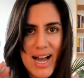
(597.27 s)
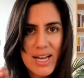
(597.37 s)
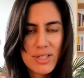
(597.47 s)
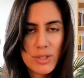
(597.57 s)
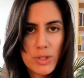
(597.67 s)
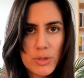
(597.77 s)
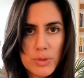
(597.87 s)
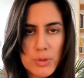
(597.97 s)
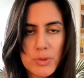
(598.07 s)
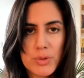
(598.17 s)
a
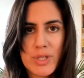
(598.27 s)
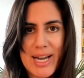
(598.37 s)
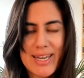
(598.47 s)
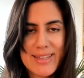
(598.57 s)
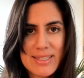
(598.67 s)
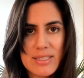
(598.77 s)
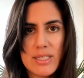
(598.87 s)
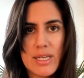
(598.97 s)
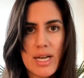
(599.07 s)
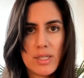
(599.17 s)
new
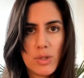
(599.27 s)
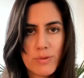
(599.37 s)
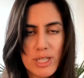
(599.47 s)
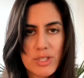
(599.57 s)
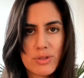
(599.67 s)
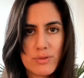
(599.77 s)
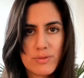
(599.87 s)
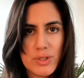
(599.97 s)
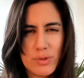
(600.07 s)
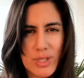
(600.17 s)
identity, a new version of
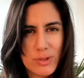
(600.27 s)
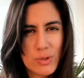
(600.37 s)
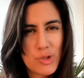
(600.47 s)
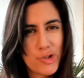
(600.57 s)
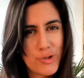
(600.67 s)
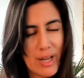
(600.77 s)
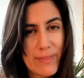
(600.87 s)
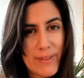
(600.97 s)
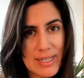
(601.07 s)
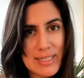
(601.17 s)
you, and you
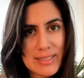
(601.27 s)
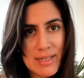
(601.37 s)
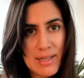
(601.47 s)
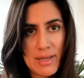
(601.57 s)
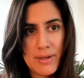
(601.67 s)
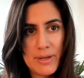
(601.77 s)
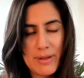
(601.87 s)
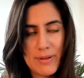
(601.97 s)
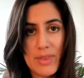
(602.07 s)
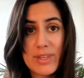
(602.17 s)
strengthen it,
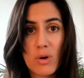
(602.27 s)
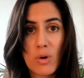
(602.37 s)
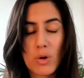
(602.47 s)
the